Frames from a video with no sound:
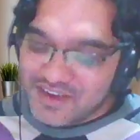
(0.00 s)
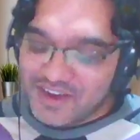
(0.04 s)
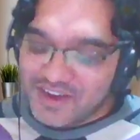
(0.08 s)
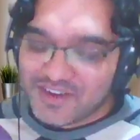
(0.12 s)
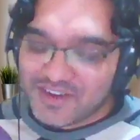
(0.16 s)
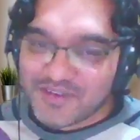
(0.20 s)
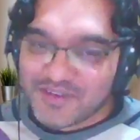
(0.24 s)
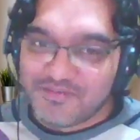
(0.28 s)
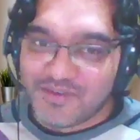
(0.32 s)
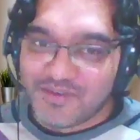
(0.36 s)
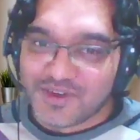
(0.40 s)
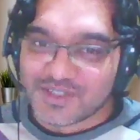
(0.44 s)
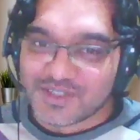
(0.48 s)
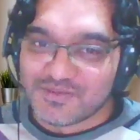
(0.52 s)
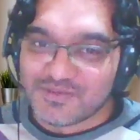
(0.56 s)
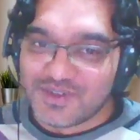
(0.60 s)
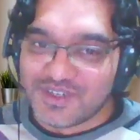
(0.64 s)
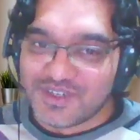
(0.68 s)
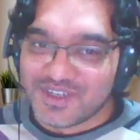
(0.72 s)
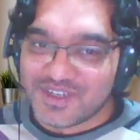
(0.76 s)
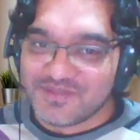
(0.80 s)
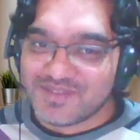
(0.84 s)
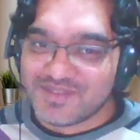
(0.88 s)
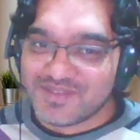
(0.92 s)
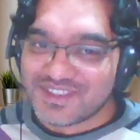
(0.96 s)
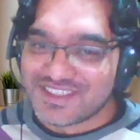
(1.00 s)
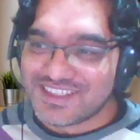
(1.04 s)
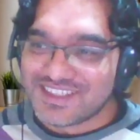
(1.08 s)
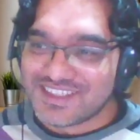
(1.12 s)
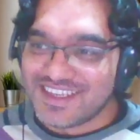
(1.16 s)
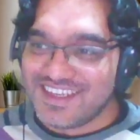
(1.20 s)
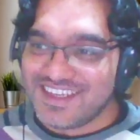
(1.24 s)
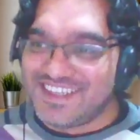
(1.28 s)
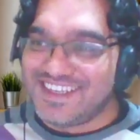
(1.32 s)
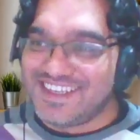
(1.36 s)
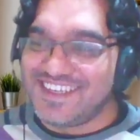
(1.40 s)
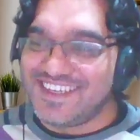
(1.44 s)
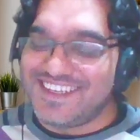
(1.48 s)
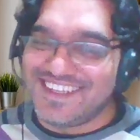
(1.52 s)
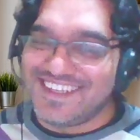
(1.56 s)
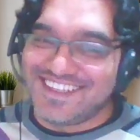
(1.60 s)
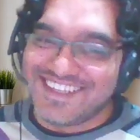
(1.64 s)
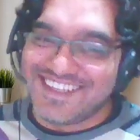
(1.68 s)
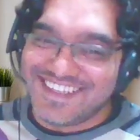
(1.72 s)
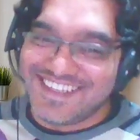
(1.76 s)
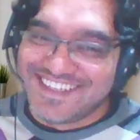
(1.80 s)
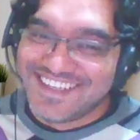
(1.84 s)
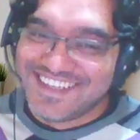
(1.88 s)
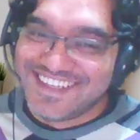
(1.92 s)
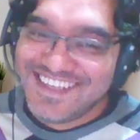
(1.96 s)
a lot of postmortems.
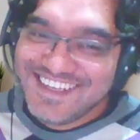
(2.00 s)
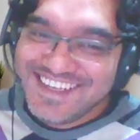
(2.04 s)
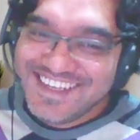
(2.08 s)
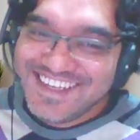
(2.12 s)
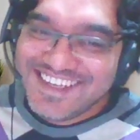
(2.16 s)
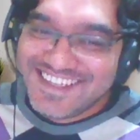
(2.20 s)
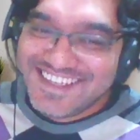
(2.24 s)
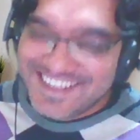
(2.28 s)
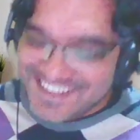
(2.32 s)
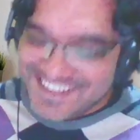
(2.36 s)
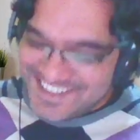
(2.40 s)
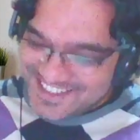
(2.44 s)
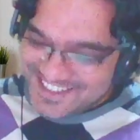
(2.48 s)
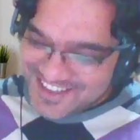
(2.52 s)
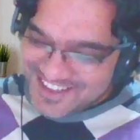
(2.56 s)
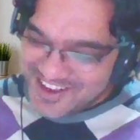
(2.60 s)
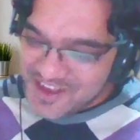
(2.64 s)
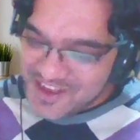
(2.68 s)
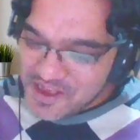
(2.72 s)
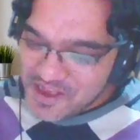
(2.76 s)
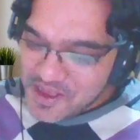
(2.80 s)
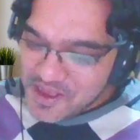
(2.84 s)
So,